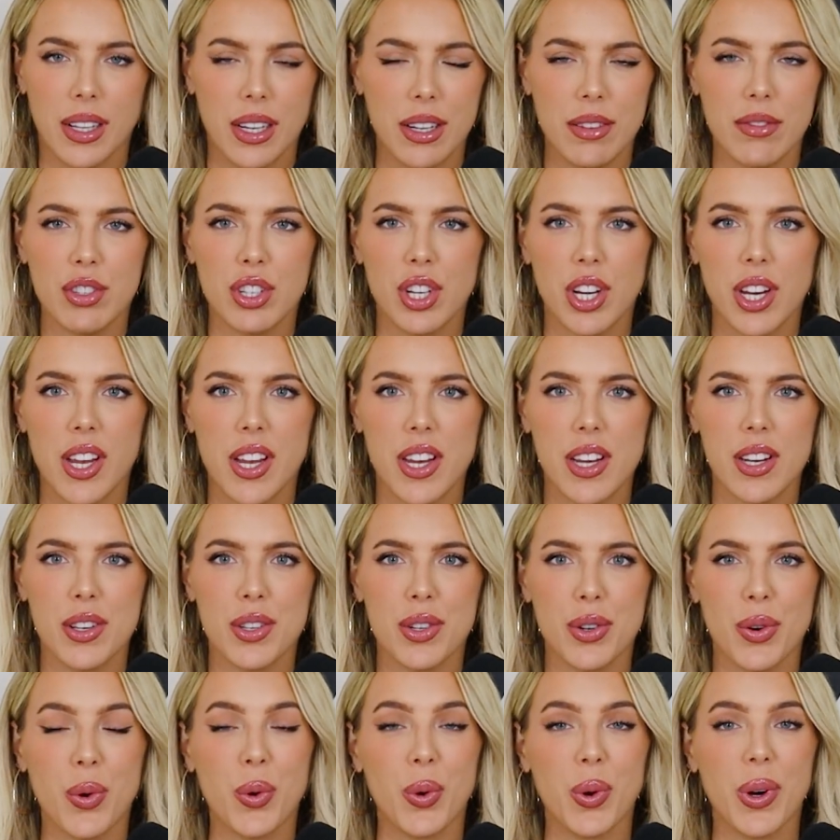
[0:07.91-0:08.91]
life
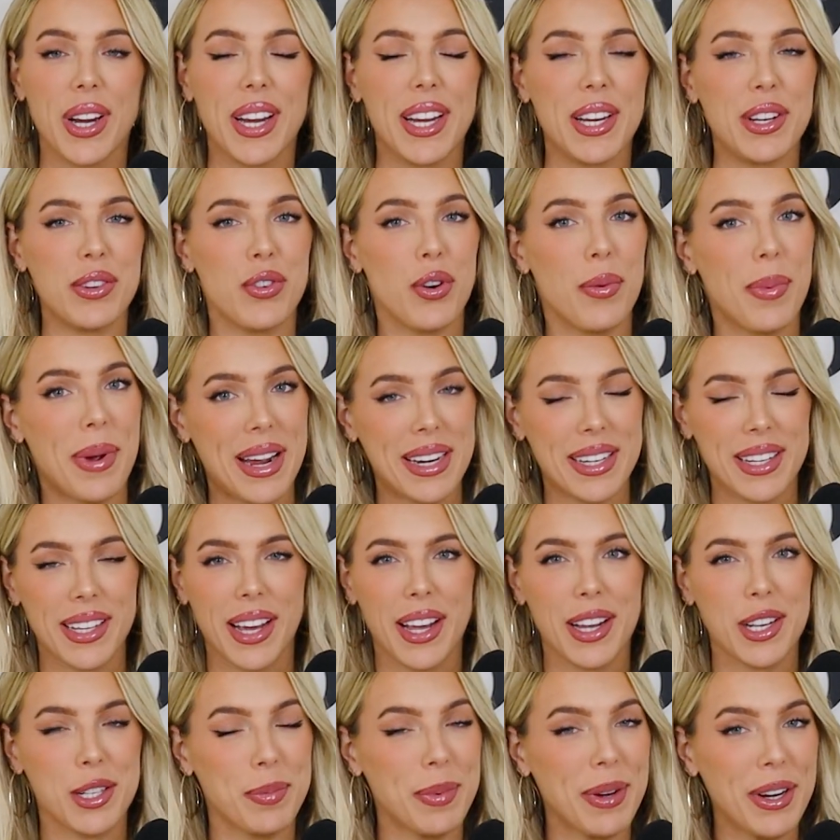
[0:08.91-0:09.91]
change or a traumatic
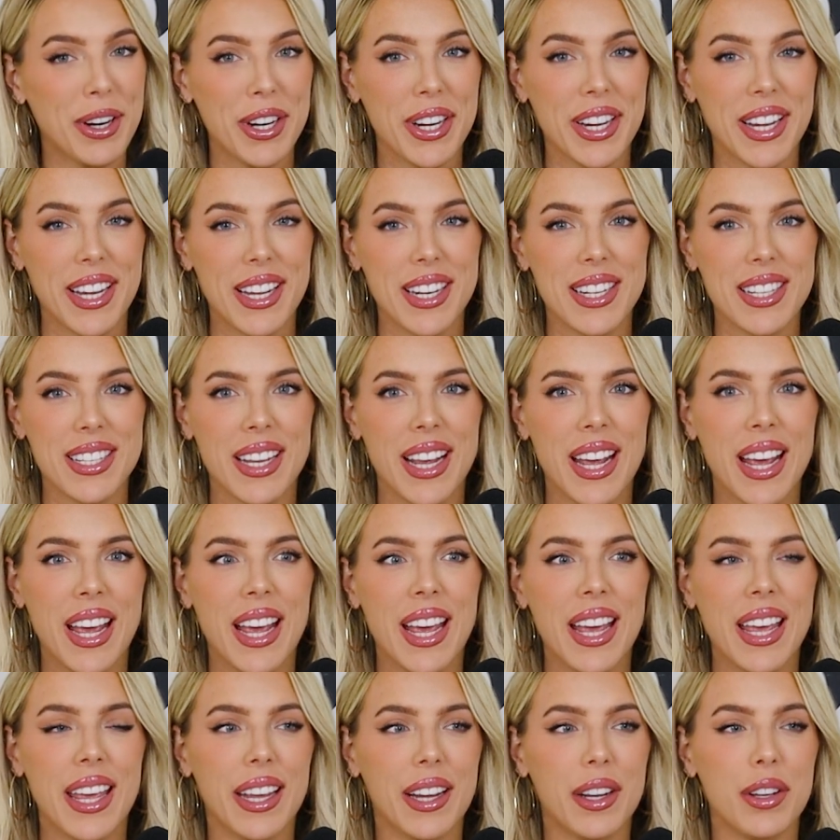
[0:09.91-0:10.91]
experience.
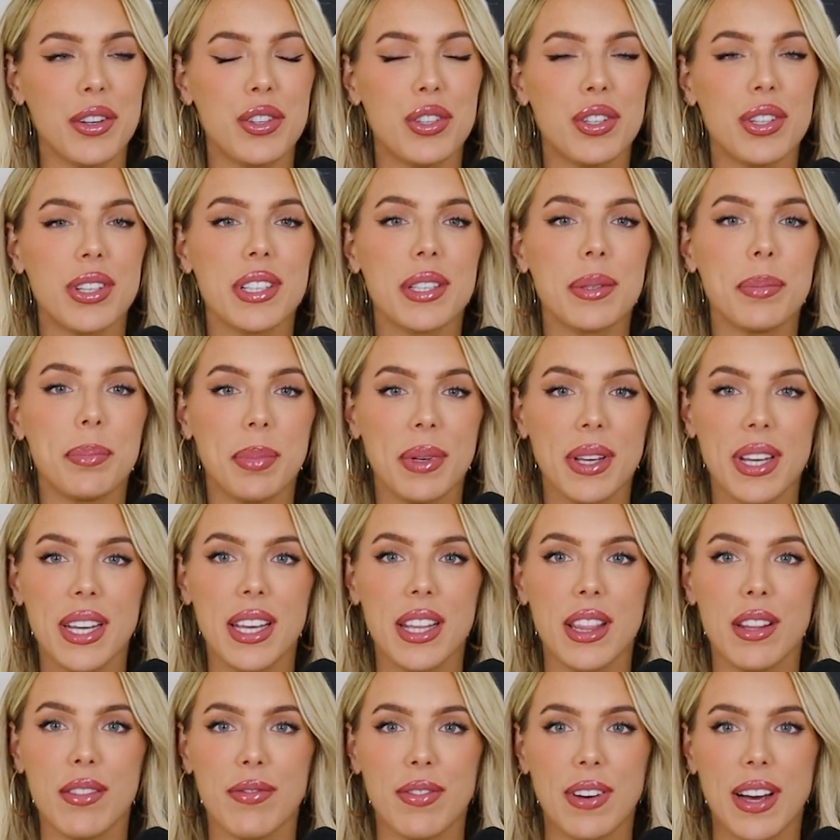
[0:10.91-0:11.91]
It could just
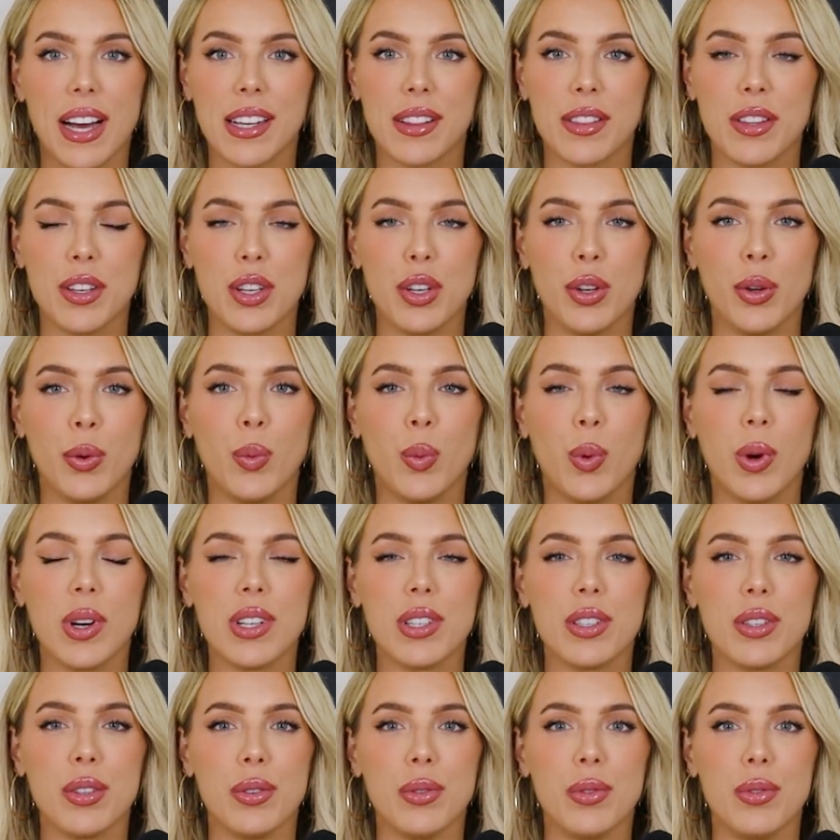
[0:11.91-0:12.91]
be the fact that you
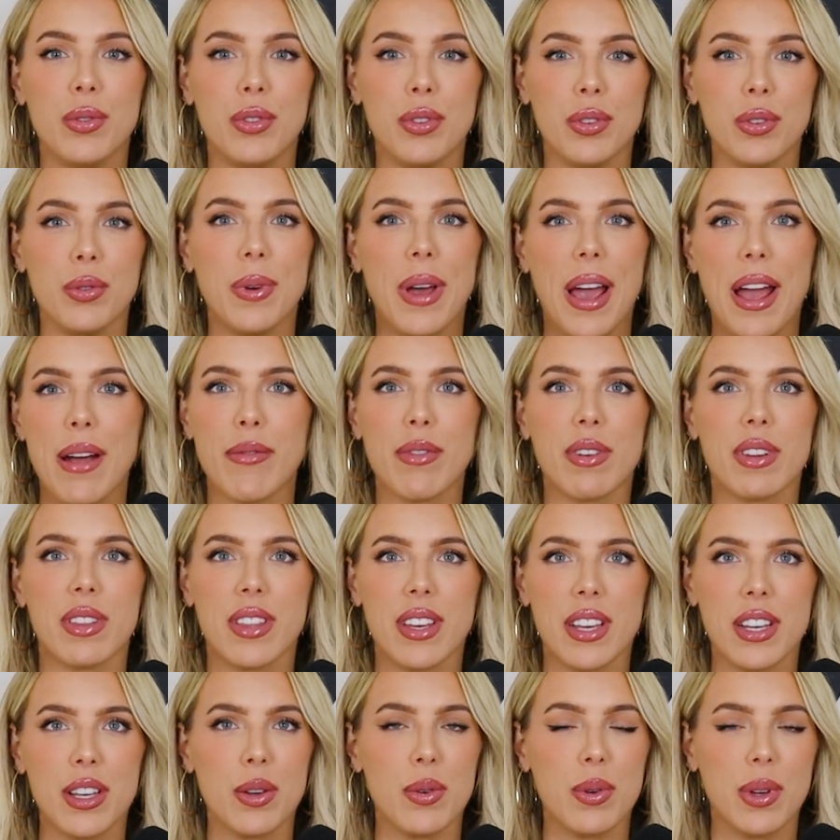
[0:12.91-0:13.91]
want to do
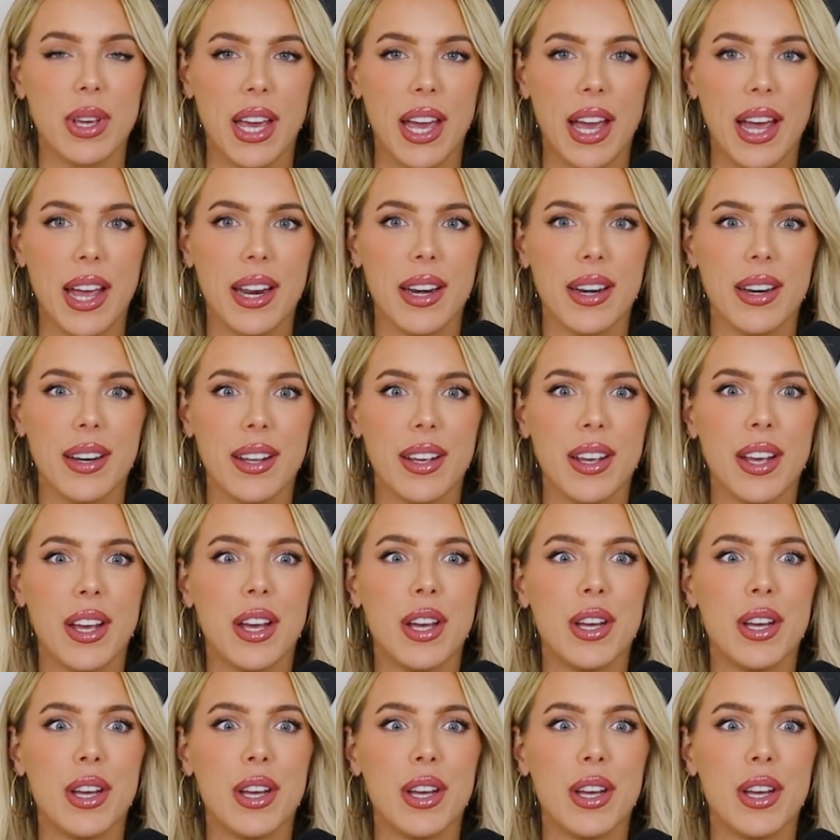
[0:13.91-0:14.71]
everything you can